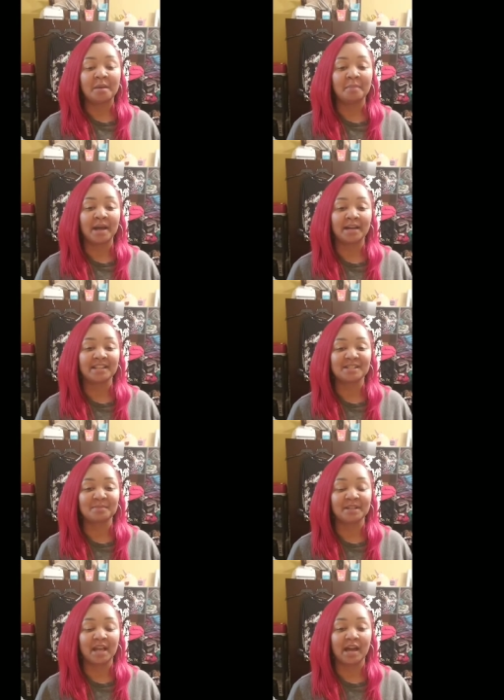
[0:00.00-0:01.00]
my
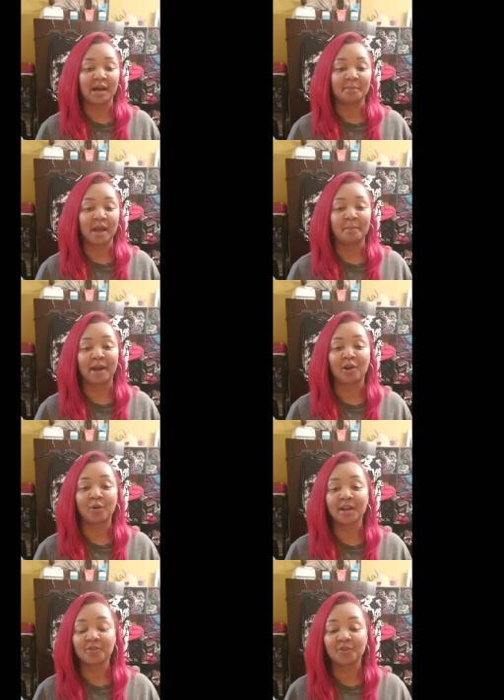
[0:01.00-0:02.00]
husband got my
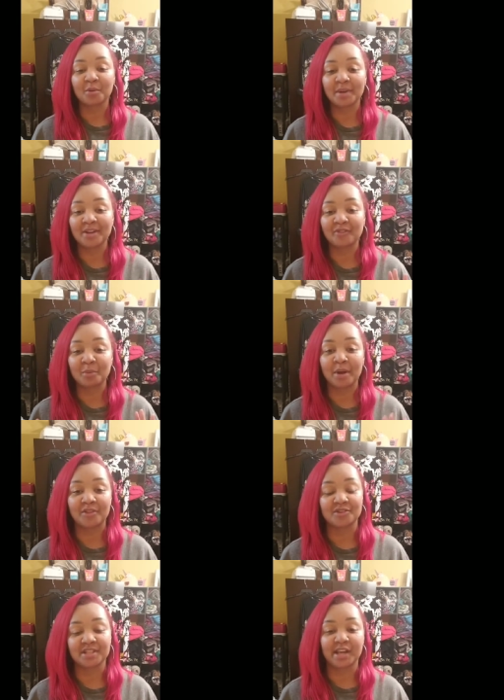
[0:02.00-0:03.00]
Cricut for me for
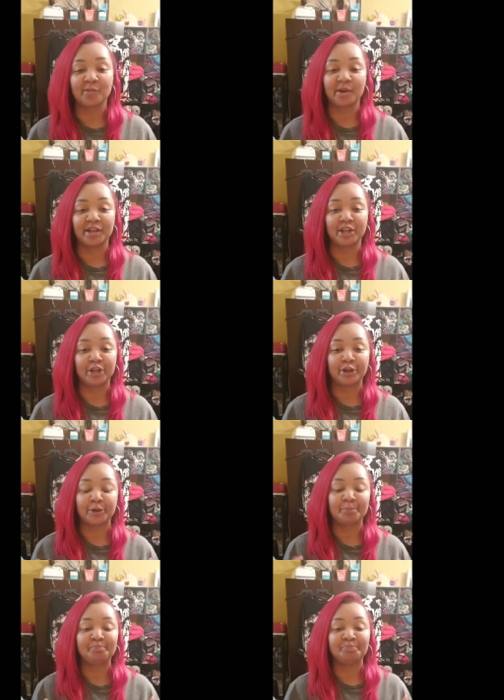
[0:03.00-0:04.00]
Mother's Day one year.